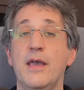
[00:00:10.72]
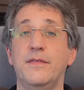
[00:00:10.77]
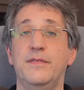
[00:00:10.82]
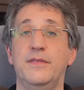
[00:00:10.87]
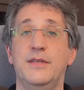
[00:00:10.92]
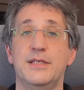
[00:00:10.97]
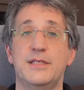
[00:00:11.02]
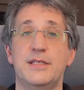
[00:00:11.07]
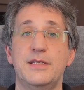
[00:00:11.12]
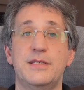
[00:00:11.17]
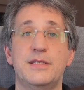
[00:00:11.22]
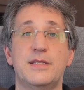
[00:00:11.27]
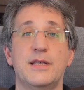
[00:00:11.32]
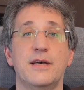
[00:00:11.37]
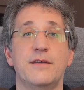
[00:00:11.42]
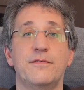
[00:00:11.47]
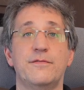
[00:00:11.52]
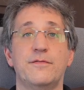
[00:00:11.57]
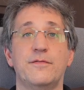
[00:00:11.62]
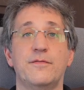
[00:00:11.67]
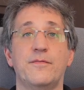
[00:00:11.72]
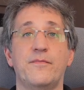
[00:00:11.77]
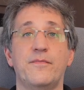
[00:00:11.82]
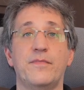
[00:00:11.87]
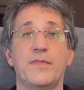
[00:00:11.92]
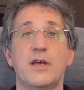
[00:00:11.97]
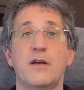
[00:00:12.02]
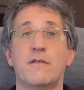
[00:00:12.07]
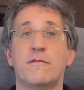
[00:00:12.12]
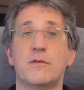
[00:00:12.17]
This is Stef
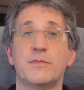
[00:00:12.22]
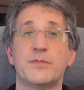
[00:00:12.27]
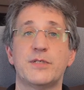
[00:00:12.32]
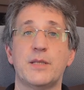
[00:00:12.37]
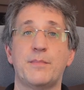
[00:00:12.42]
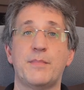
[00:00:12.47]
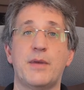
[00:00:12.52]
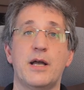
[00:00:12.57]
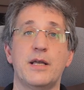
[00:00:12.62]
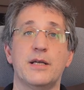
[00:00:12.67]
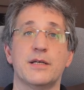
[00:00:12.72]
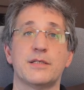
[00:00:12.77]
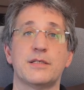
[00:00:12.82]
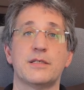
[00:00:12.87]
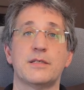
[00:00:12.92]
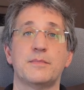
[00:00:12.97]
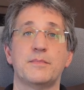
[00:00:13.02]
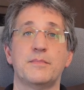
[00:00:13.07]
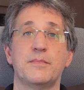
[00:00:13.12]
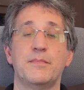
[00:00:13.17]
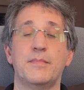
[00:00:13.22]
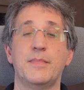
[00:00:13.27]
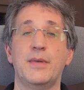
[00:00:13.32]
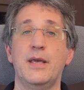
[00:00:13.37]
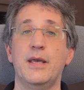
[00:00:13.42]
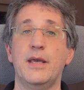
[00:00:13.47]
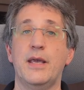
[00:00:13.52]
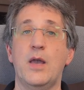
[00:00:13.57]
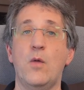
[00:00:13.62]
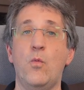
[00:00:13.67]
from Samayas
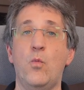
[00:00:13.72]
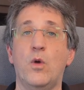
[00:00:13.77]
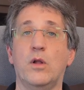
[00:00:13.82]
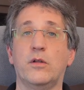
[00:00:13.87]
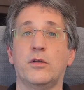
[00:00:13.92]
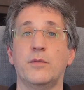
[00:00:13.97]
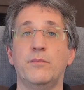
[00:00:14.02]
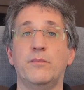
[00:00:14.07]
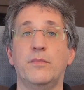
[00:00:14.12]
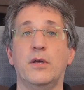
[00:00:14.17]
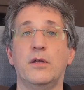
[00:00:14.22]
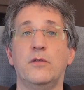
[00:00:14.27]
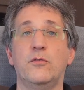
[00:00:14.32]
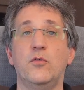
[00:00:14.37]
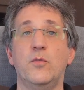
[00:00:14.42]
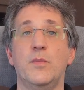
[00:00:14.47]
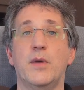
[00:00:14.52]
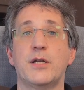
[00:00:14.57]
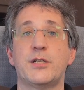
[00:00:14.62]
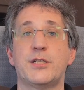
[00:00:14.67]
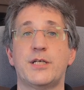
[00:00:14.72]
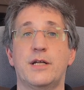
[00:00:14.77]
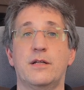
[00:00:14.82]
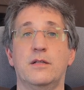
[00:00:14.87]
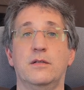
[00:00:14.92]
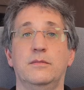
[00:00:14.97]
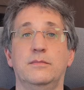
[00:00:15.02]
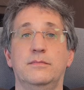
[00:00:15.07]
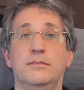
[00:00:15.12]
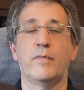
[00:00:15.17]
and welcome to my
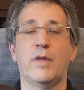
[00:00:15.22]
channel.